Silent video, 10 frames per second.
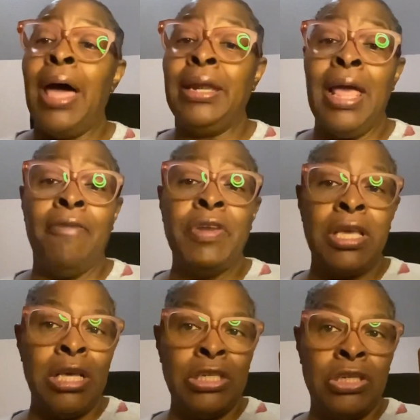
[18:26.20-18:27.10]
I didn't have
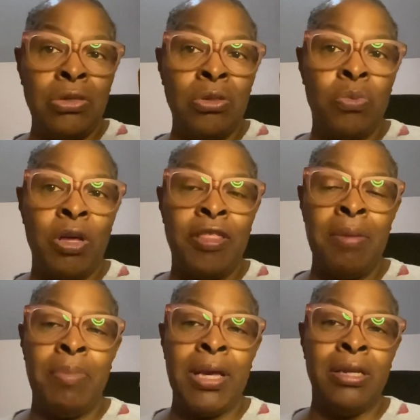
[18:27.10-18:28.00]
any issues with
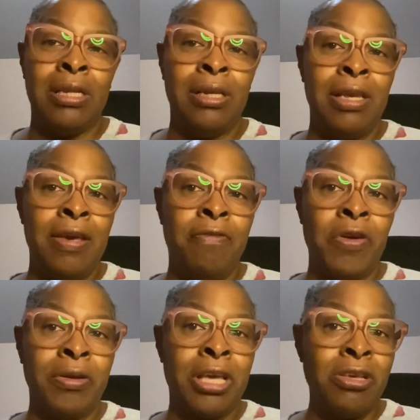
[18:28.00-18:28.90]
it being
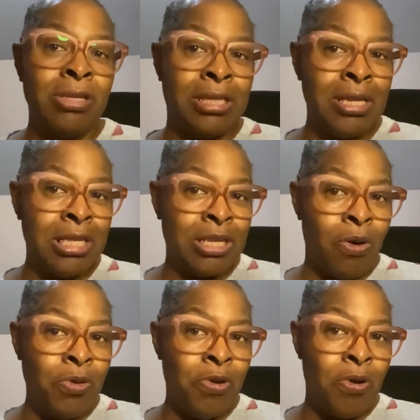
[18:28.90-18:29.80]
delivered. Can you see this
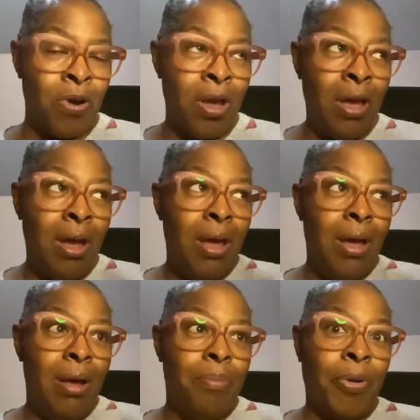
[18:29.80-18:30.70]
on your
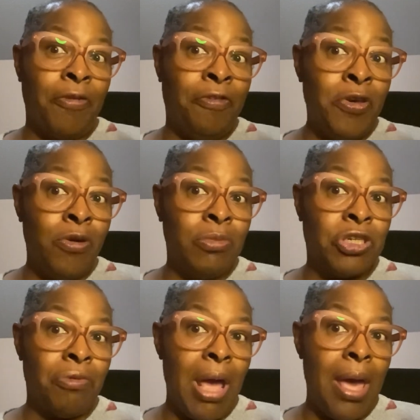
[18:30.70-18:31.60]
perfume
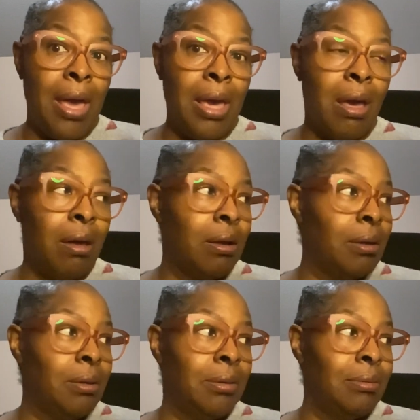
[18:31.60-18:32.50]
tray?
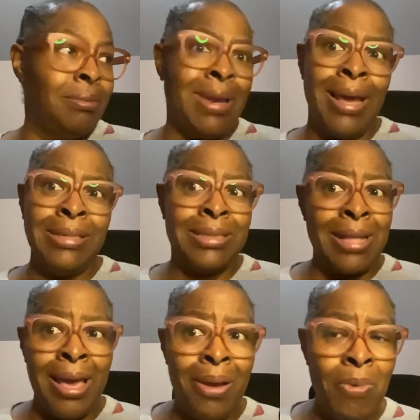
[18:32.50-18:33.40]

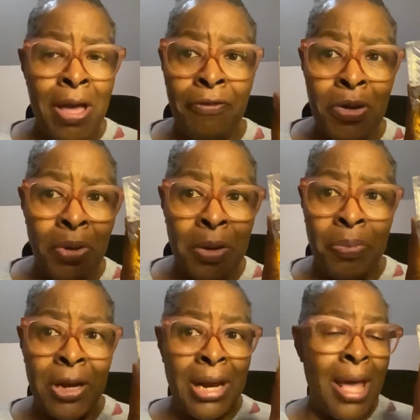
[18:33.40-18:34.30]
Nightstand, wherever you want to
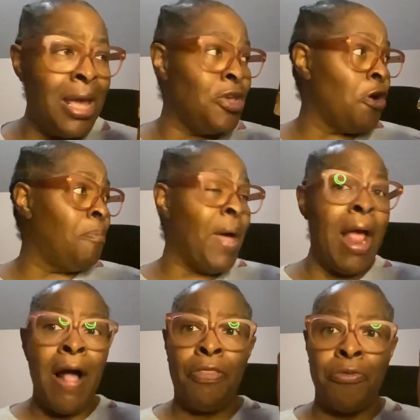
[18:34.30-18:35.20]
put it at, in your
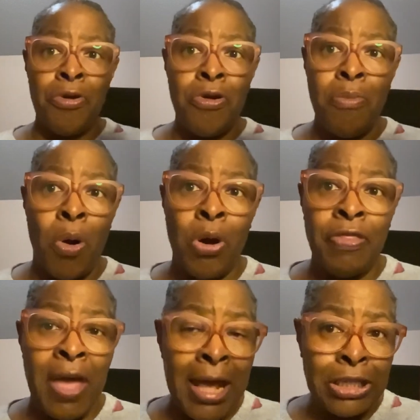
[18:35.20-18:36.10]
bathroom,
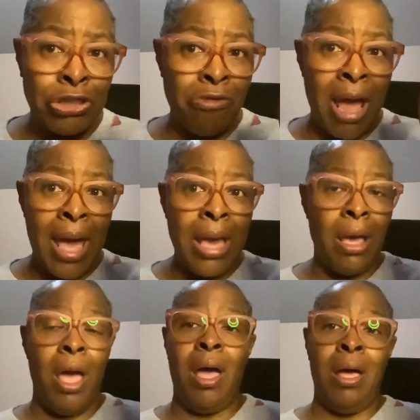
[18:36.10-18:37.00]
on that
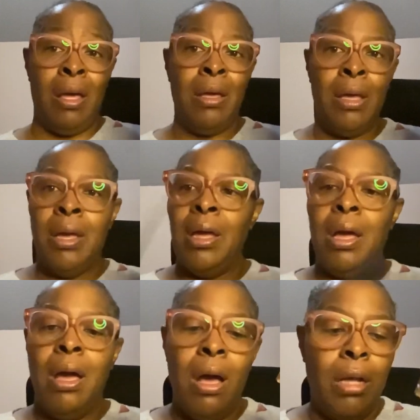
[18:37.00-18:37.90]
tray,
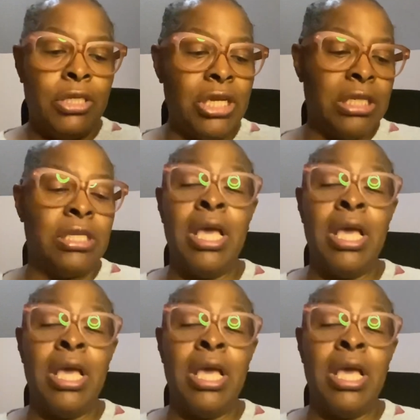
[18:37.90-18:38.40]
just